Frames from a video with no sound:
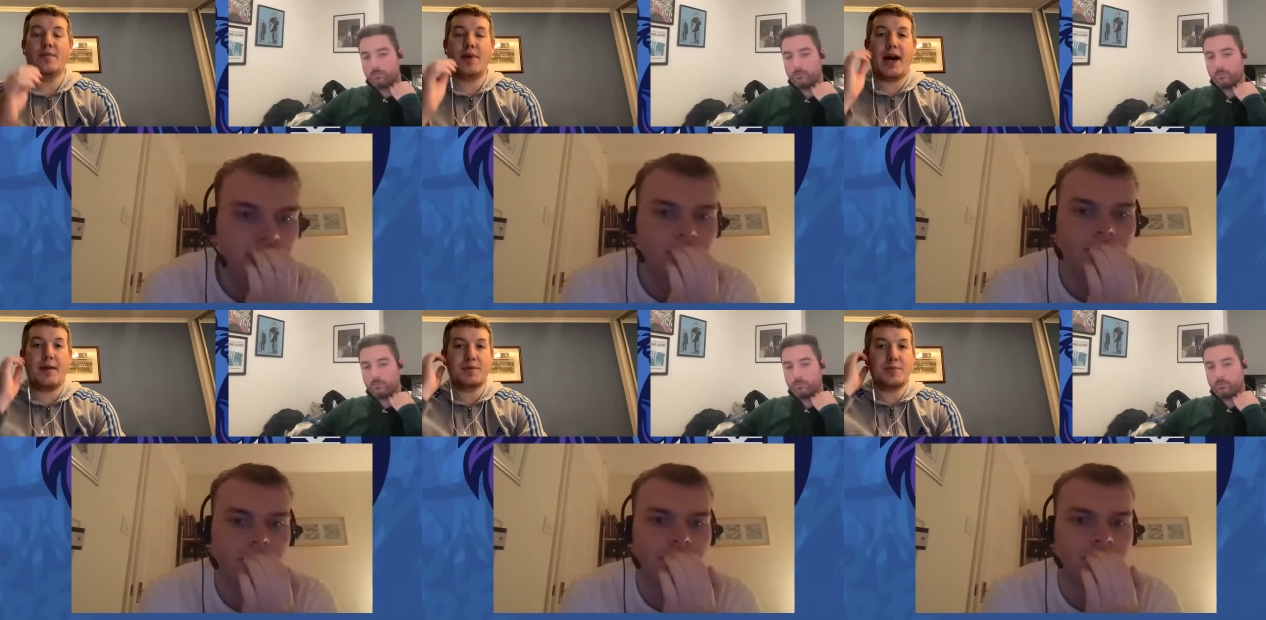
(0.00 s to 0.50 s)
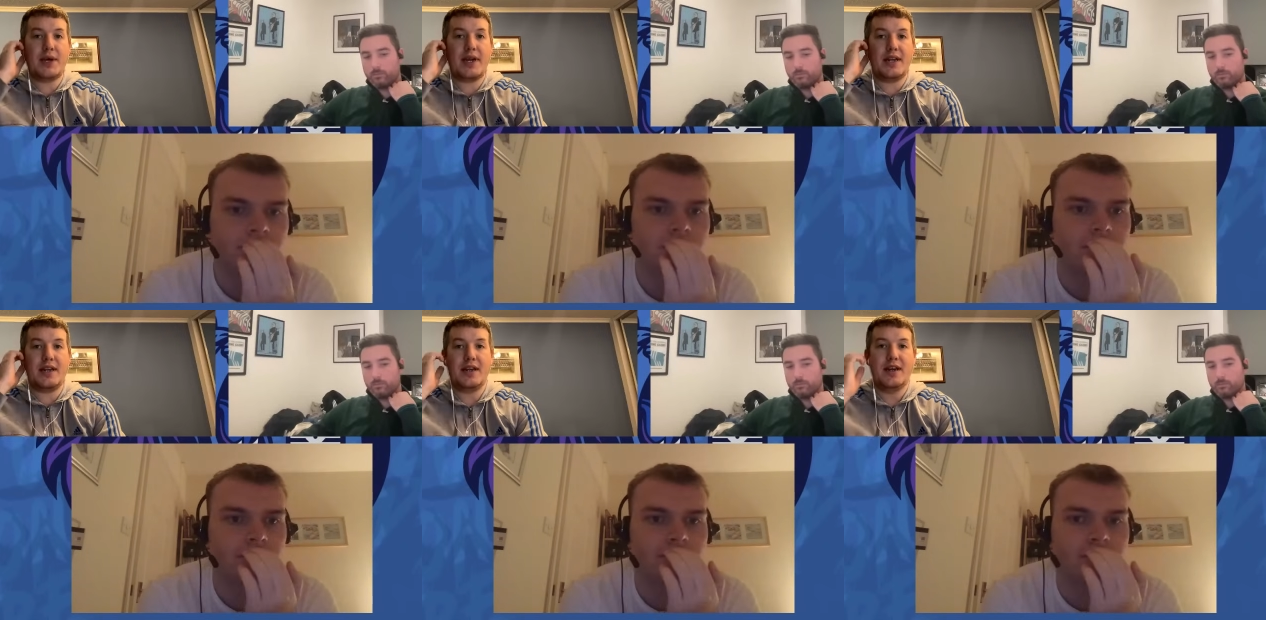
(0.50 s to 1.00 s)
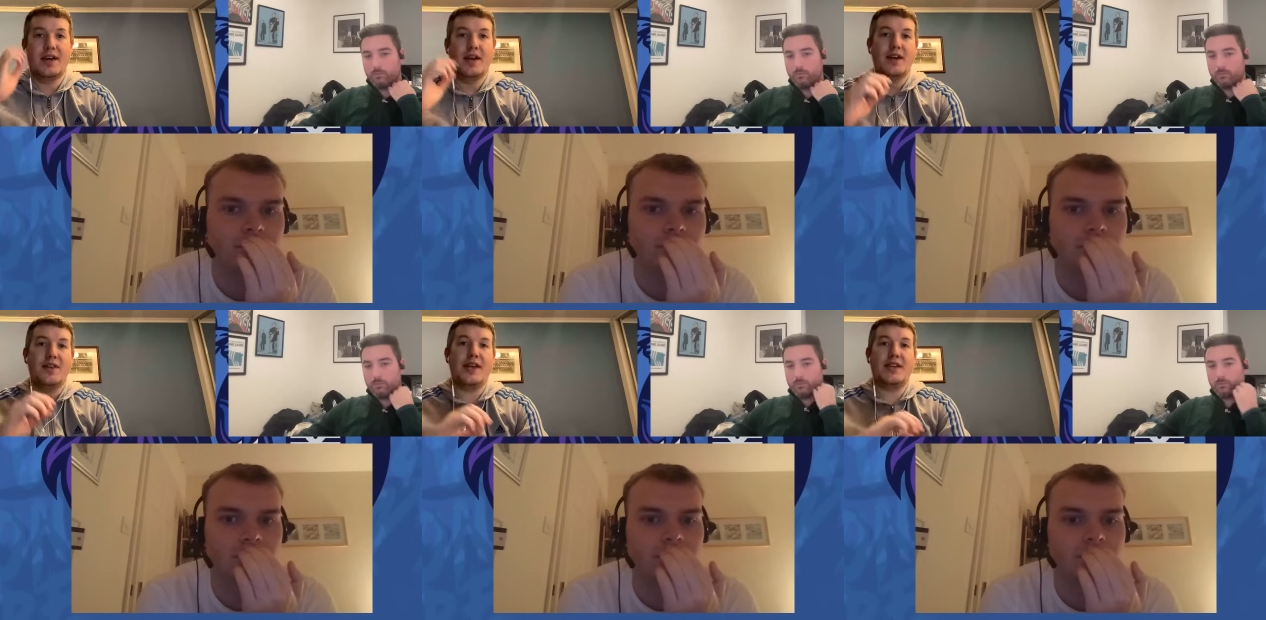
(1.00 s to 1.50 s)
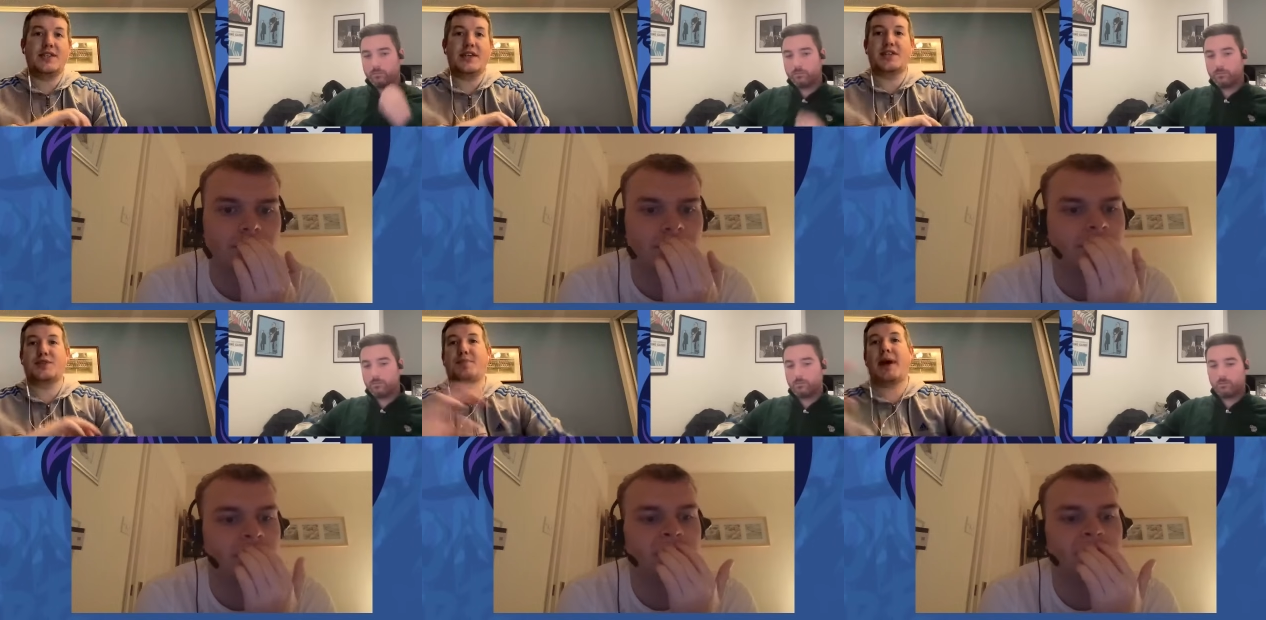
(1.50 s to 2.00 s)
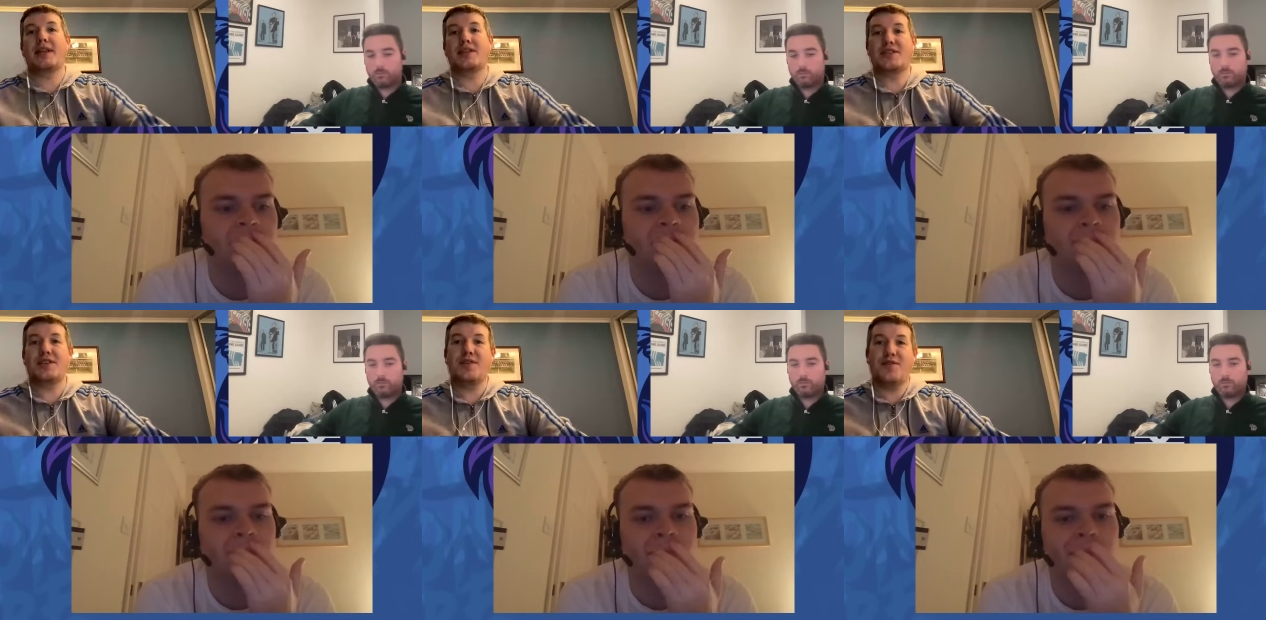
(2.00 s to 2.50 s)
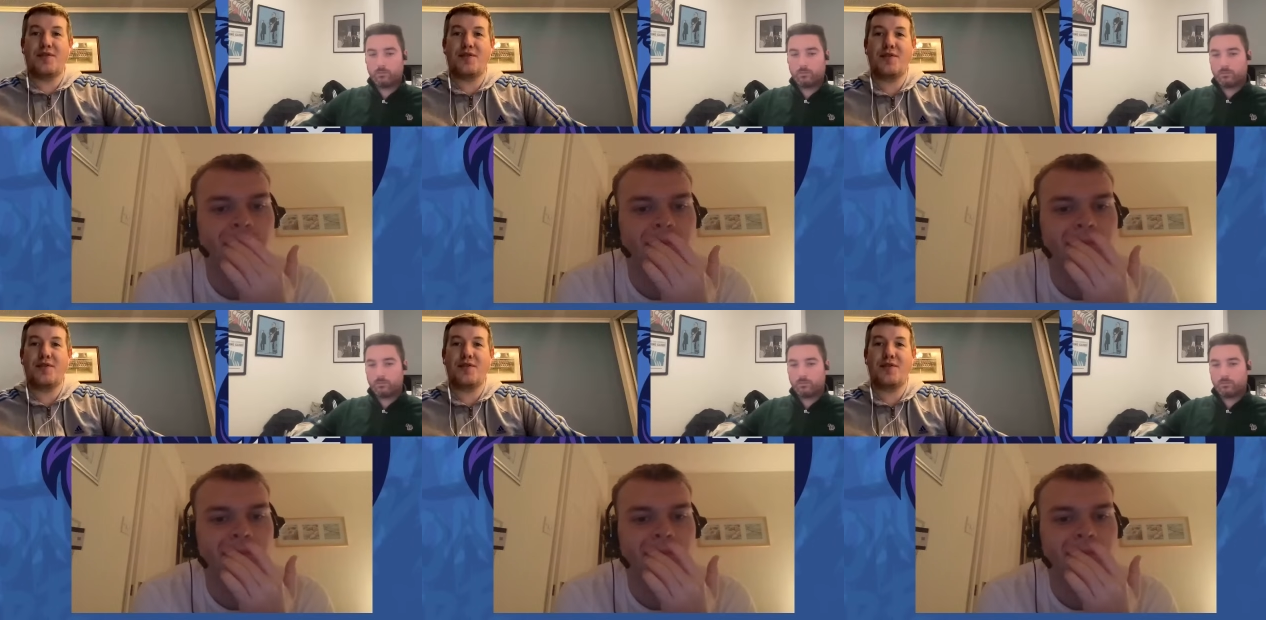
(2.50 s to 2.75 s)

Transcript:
Speaker 1: perhaps being this expansive,